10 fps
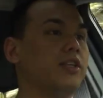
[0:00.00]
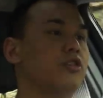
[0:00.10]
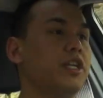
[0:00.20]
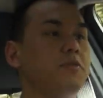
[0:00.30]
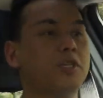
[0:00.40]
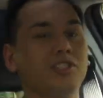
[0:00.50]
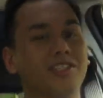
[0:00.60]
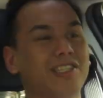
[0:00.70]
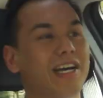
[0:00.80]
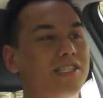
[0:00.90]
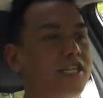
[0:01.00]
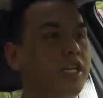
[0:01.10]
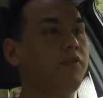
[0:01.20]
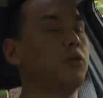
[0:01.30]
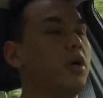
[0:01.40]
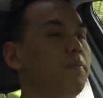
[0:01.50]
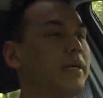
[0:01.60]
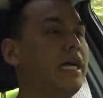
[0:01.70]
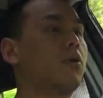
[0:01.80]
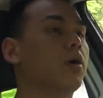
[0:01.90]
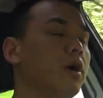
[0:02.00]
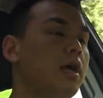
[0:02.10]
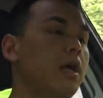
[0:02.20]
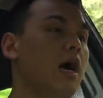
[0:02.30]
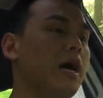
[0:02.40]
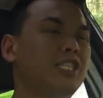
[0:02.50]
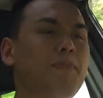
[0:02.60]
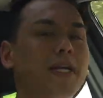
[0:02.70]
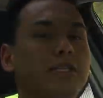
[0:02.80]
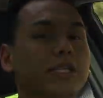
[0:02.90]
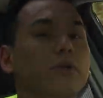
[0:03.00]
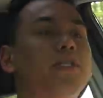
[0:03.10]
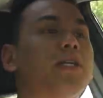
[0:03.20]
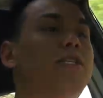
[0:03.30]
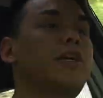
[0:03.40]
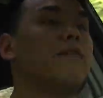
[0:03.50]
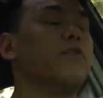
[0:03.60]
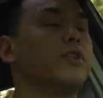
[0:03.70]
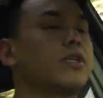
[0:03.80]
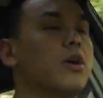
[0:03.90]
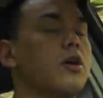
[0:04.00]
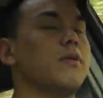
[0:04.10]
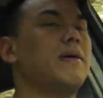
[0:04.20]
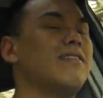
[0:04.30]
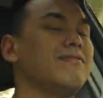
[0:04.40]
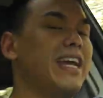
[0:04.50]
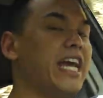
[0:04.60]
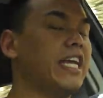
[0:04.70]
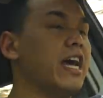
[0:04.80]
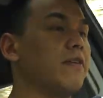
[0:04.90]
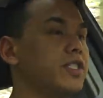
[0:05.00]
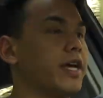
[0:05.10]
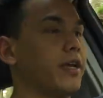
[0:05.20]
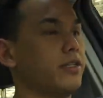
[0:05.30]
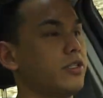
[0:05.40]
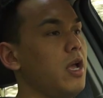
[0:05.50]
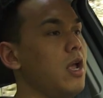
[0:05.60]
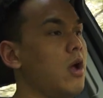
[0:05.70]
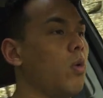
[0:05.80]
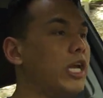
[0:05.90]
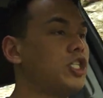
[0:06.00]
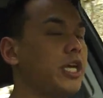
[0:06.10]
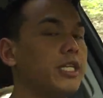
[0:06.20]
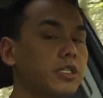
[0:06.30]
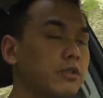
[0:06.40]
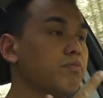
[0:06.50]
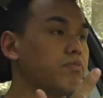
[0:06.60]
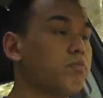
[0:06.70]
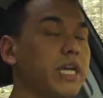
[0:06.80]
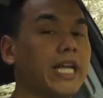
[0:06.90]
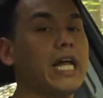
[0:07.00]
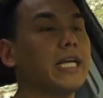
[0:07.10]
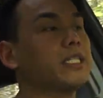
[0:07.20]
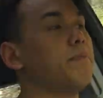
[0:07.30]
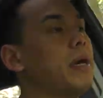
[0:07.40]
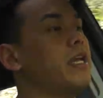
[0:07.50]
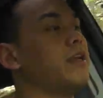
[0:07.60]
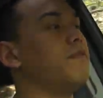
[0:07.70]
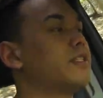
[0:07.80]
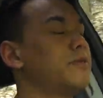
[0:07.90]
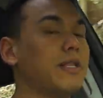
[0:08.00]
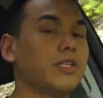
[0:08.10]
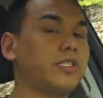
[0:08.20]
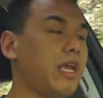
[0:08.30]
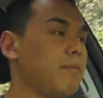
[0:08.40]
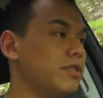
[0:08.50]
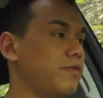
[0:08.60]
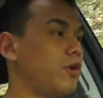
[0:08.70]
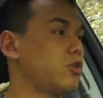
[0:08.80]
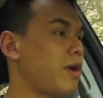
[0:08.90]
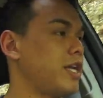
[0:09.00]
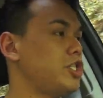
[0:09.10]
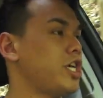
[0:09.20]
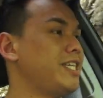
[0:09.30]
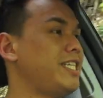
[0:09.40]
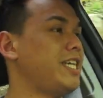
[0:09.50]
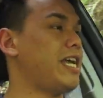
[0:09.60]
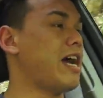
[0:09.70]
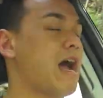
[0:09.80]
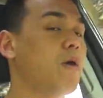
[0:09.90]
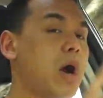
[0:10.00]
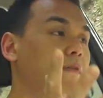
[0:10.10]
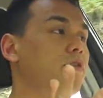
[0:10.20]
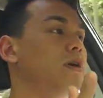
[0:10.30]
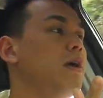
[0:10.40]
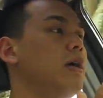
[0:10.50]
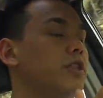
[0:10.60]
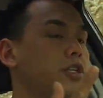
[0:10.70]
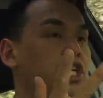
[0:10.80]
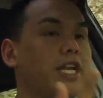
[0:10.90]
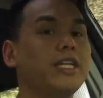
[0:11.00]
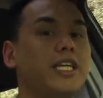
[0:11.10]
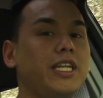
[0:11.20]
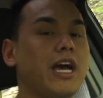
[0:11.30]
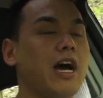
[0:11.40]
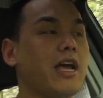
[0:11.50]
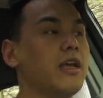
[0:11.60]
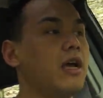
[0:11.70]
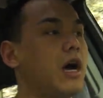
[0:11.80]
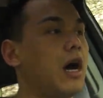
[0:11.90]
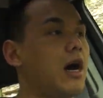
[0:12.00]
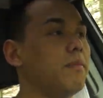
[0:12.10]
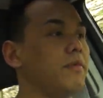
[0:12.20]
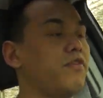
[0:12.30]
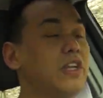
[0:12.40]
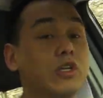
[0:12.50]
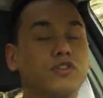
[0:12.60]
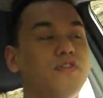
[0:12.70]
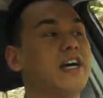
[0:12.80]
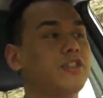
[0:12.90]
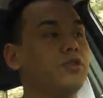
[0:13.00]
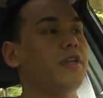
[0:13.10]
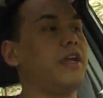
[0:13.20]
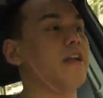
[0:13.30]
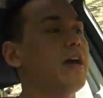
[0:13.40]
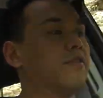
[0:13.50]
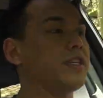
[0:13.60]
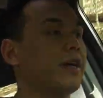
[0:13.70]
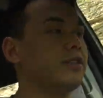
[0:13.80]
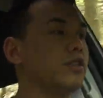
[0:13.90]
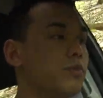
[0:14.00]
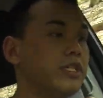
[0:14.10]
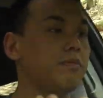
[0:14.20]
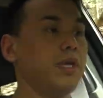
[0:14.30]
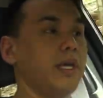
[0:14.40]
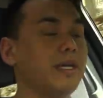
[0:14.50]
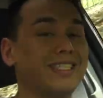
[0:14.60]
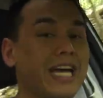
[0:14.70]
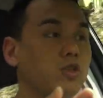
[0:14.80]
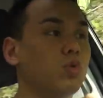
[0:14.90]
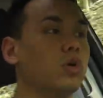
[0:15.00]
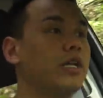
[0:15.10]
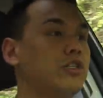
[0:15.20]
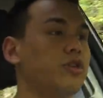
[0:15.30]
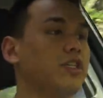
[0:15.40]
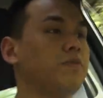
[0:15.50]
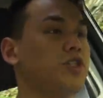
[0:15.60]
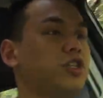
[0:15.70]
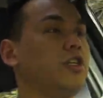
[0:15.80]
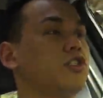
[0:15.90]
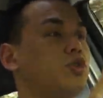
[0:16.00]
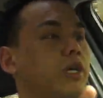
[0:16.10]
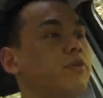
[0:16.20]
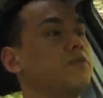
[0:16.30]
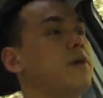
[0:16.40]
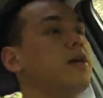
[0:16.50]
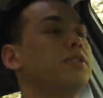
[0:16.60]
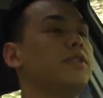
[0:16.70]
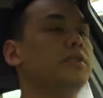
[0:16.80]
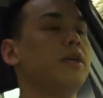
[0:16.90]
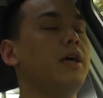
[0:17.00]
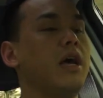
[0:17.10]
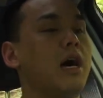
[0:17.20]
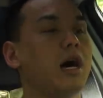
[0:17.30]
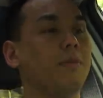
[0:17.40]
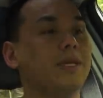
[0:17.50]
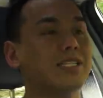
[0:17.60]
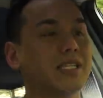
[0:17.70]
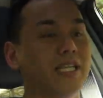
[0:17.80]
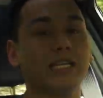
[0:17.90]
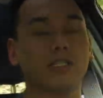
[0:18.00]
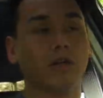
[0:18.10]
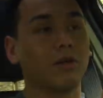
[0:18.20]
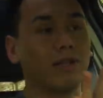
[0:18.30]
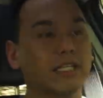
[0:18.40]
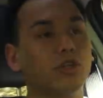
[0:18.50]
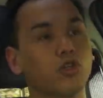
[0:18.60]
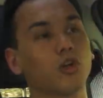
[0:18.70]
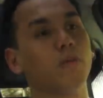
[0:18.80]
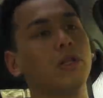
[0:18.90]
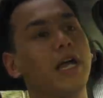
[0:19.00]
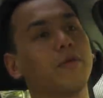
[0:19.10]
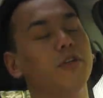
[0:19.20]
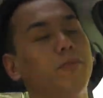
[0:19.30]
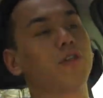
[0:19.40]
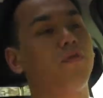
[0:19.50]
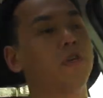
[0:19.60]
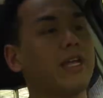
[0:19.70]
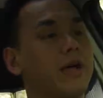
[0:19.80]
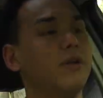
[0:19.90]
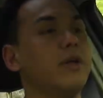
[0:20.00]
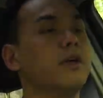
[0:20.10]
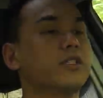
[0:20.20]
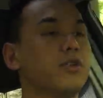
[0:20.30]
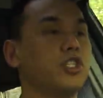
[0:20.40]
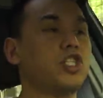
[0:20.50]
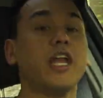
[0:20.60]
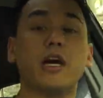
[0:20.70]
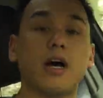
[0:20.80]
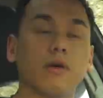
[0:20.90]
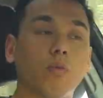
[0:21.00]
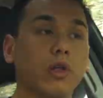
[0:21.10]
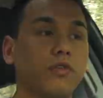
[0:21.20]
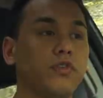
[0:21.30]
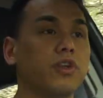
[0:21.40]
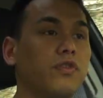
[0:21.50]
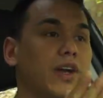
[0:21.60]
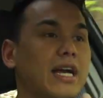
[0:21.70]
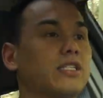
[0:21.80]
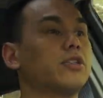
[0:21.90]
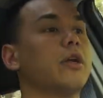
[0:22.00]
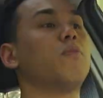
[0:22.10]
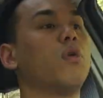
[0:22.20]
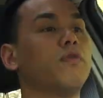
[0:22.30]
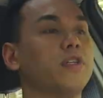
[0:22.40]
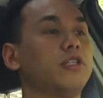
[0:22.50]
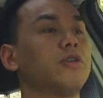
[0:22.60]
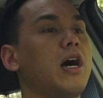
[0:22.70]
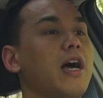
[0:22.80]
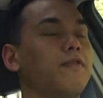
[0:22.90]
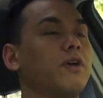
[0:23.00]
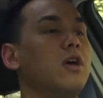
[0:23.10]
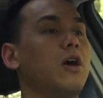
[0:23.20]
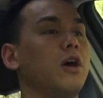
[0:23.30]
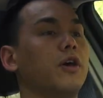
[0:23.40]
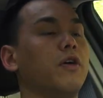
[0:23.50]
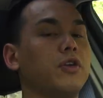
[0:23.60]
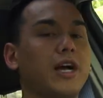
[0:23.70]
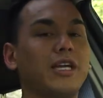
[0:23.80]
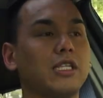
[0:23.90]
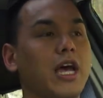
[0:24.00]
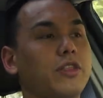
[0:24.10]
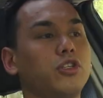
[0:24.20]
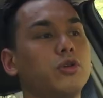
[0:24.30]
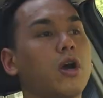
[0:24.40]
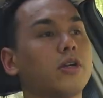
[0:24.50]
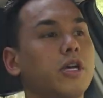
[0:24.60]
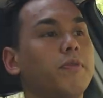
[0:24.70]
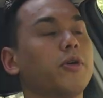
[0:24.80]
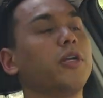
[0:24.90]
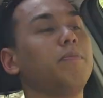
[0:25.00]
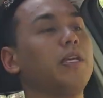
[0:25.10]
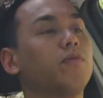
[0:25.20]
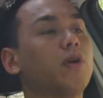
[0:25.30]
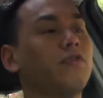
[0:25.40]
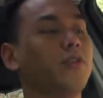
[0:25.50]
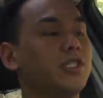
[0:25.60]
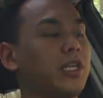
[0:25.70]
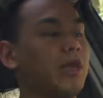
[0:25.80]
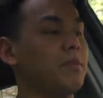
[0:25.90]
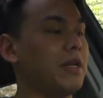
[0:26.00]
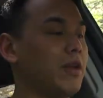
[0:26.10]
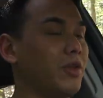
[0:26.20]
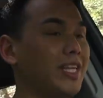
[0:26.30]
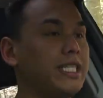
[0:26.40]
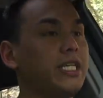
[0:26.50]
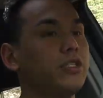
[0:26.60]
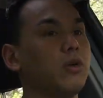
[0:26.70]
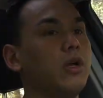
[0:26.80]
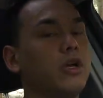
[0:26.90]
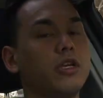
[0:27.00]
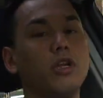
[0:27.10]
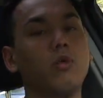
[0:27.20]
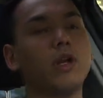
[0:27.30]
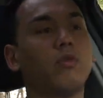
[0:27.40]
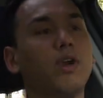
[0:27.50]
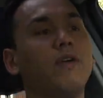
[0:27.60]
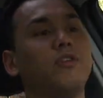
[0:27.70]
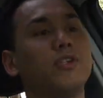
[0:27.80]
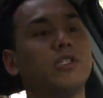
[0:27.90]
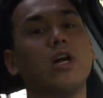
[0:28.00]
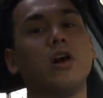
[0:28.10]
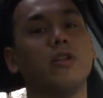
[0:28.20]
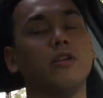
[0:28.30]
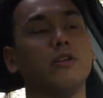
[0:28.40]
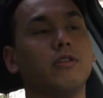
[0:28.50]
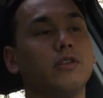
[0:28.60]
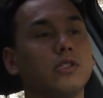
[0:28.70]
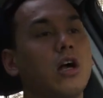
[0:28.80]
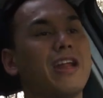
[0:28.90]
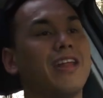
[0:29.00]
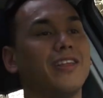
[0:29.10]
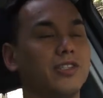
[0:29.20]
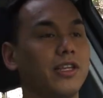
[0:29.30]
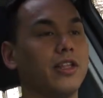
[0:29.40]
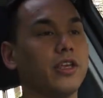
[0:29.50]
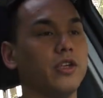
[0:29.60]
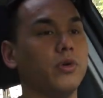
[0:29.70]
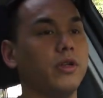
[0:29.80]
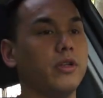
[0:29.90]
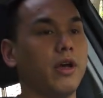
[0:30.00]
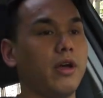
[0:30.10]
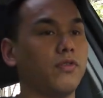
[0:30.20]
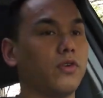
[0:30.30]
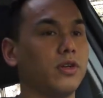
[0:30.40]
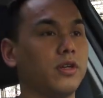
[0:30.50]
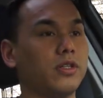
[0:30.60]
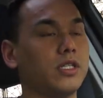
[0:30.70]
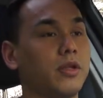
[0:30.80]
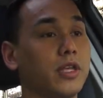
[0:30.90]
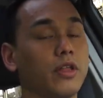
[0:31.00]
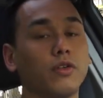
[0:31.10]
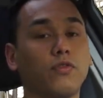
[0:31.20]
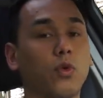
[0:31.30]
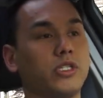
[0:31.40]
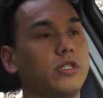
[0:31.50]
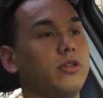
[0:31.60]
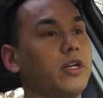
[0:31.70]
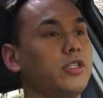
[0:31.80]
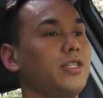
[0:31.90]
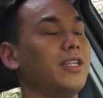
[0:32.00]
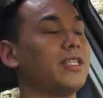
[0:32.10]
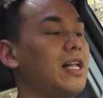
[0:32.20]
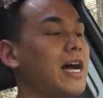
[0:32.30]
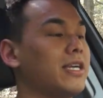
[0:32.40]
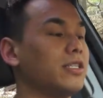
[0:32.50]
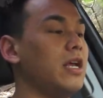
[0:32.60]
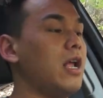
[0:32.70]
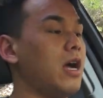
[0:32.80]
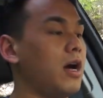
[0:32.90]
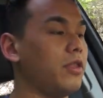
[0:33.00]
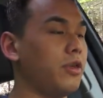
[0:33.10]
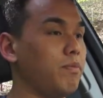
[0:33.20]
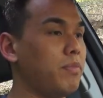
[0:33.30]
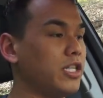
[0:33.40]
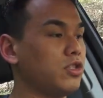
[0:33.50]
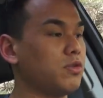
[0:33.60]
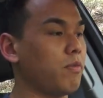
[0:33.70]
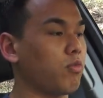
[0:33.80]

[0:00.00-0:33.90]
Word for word: and the transmission decides to give you all the power, uh, expect a zero to sixty time for this car about eight and a half seconds, which it's pretty class competitive. It's about the same as the Volkswagen Jetta T D I. However, the Jetta T D I um, feels faster than eight and a half seconds. The reason being, it's that dual clutch transmission, it's quick responses, um, it's less or lesser turbo lag when you put your foot down. So the Jetta will feel faster and more fun to drive. Although if you guys line the two cars up, they're going to be roughly the same. I mean, with a diesel, you don't want to rev the snot snot the, the snot out of this thing like you would uh, for some, the other four-cylinder engines in the class. Uh, the best